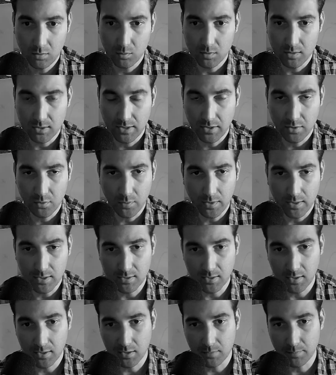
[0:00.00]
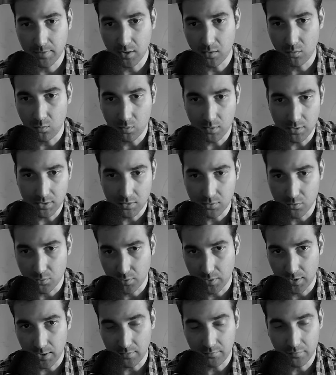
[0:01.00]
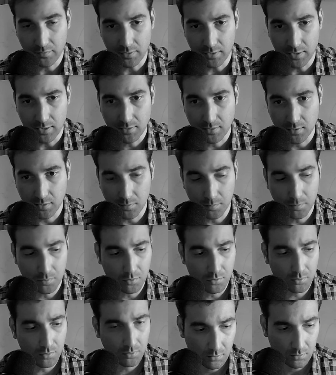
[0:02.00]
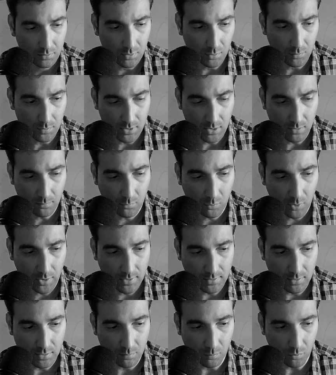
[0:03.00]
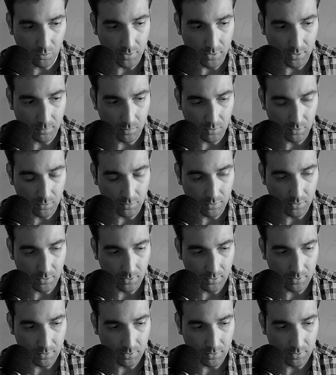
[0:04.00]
later redesigned to be on 1 story and fit next to the pool. So in some ways, it's more similar to this